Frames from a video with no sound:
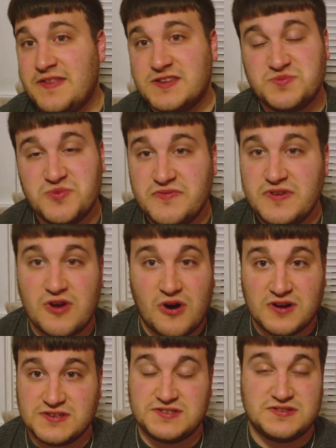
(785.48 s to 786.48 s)
how this movie
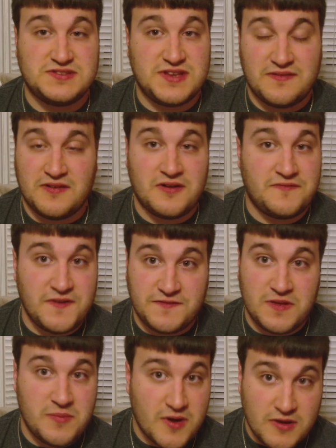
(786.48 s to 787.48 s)
costs
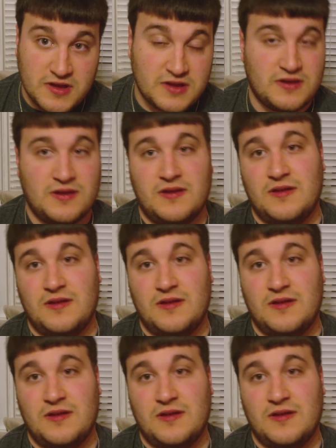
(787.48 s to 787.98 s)
$50 million.